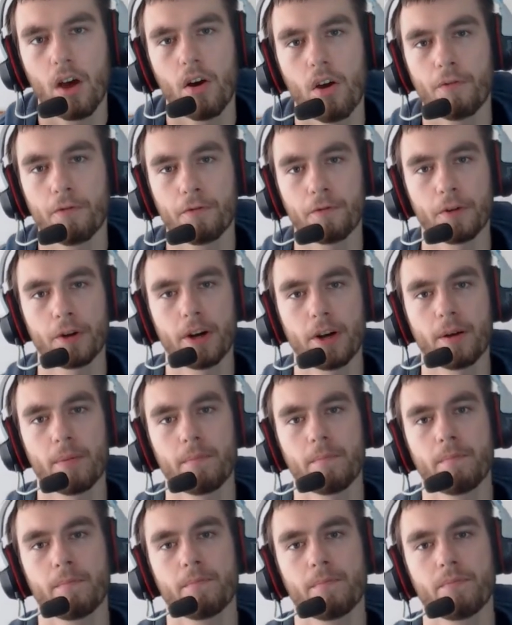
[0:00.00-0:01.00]

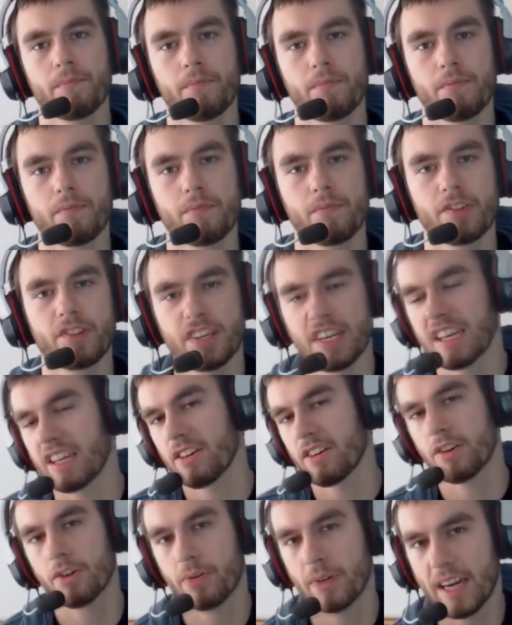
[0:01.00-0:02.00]
from sitting
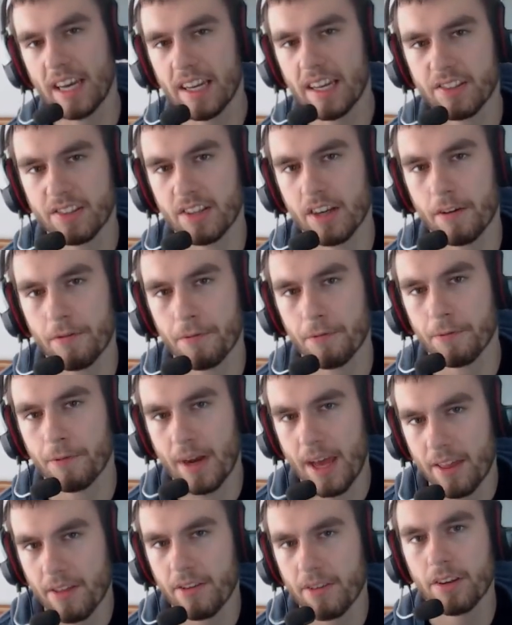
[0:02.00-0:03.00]
there creating stuff
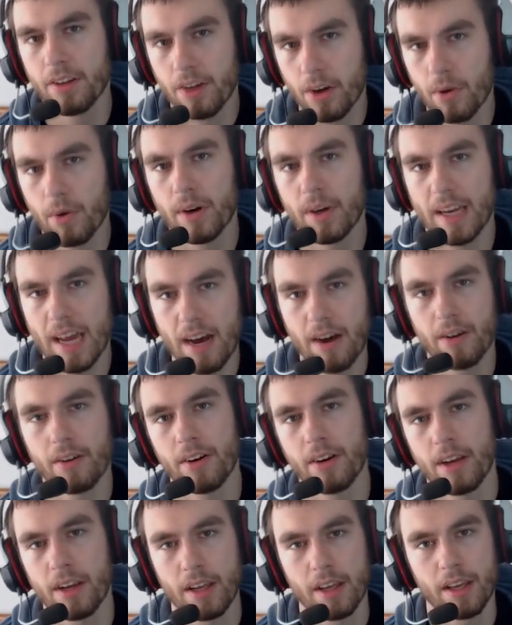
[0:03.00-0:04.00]
rather than going out
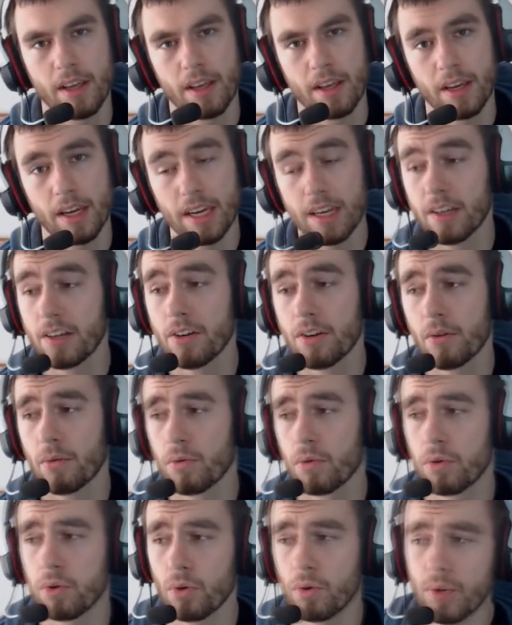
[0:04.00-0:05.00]
and, you know,
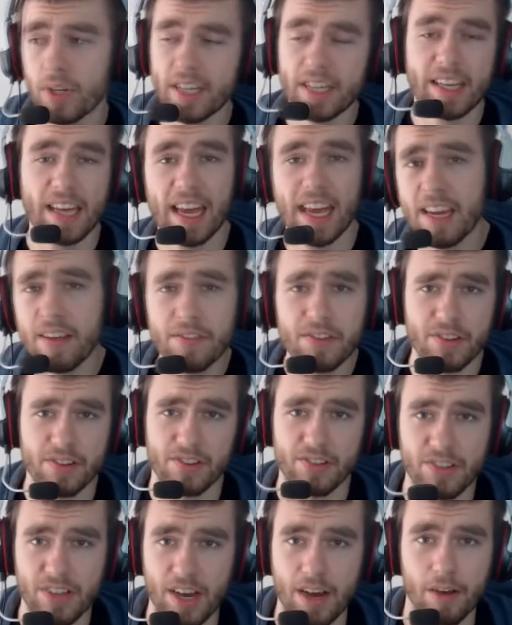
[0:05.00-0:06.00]
looting caves and
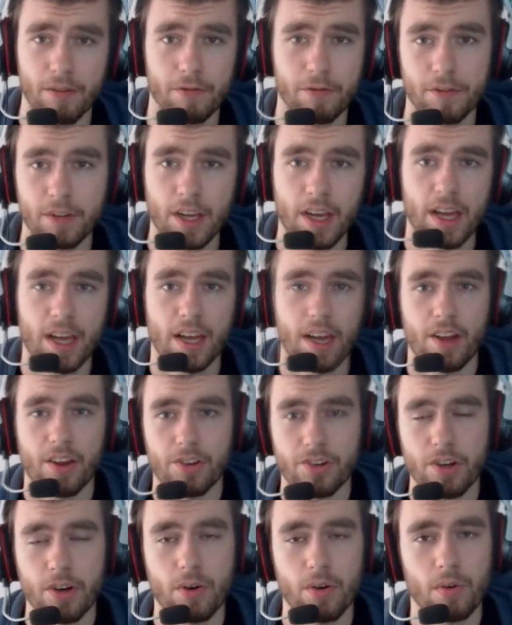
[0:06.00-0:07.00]
stuff.
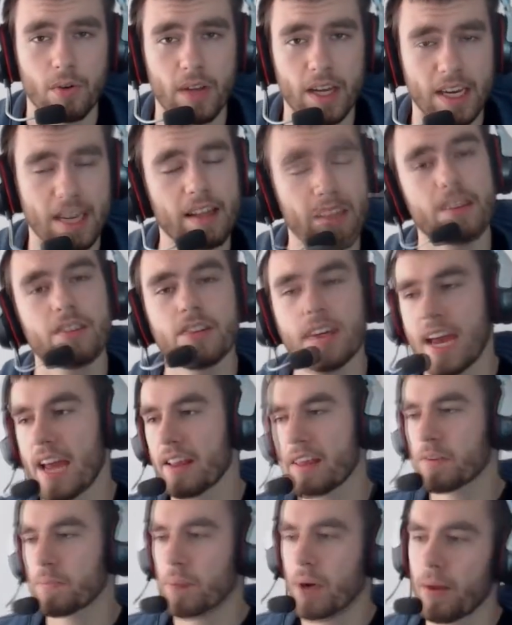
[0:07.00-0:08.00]
So, like, I had
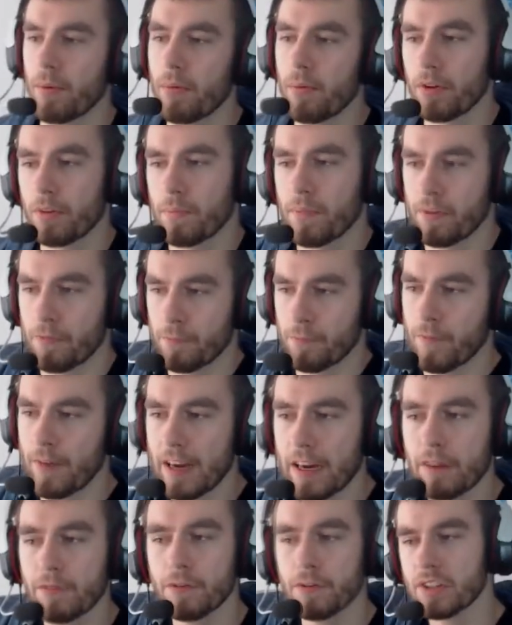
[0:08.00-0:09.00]
this problem with the
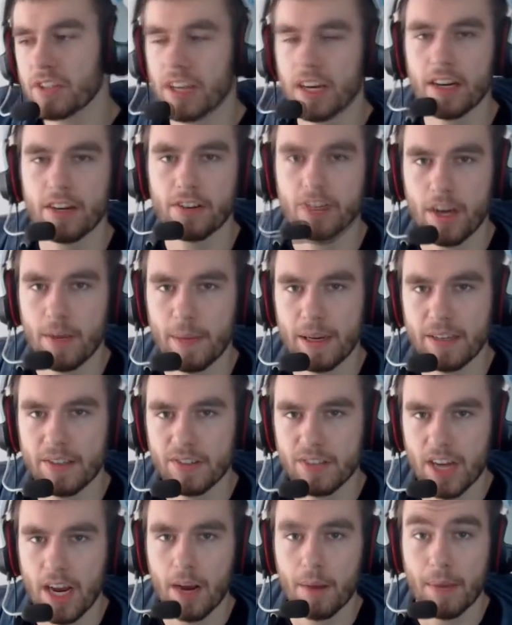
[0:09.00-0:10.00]
very first character I made in
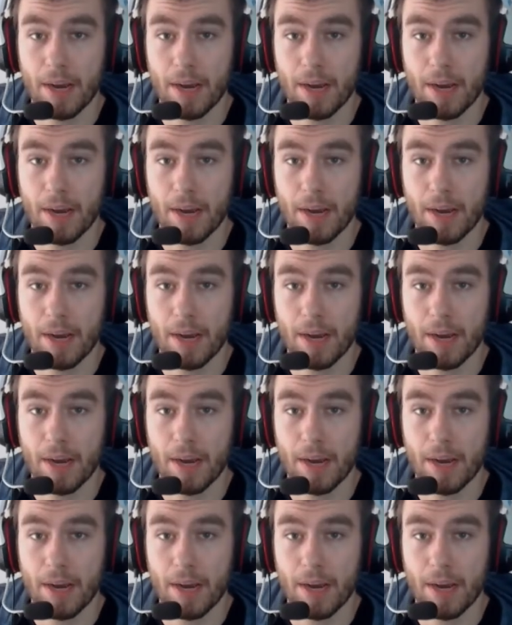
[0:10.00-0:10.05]
Skyrim. I